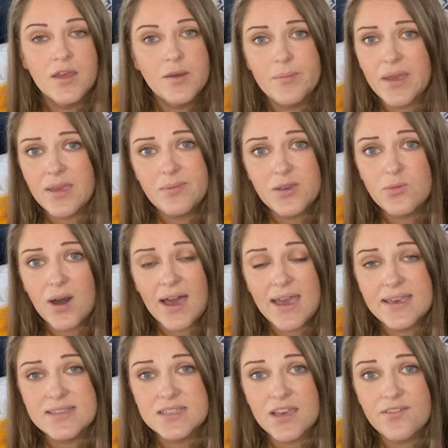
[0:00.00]

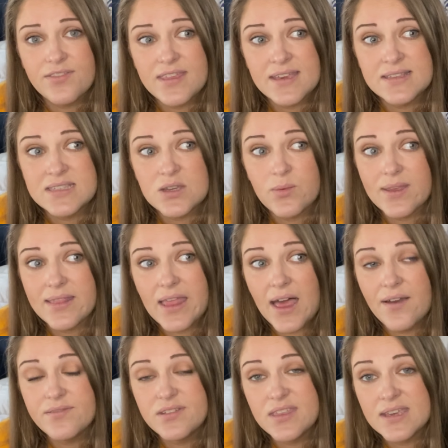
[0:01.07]
baby-wise, of things that we
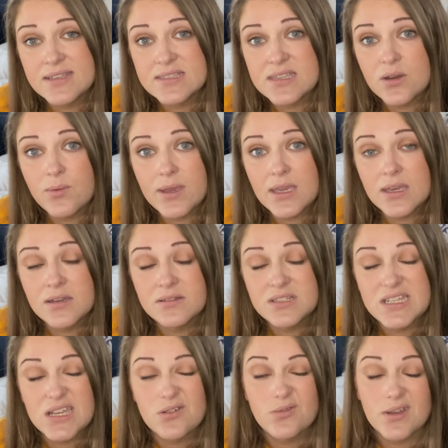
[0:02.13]
loved, things that we
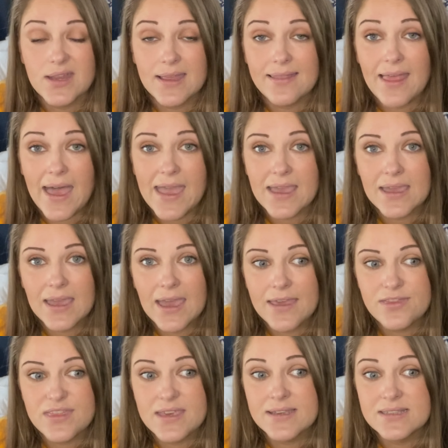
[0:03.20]
didn't really like,
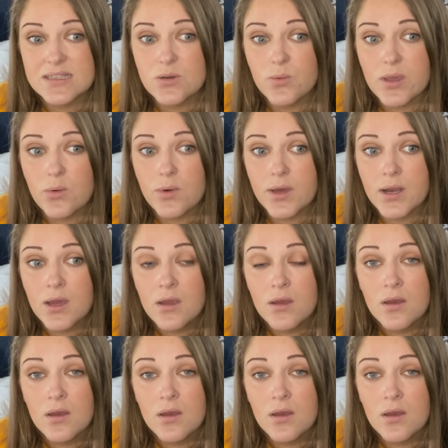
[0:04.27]
and things that we would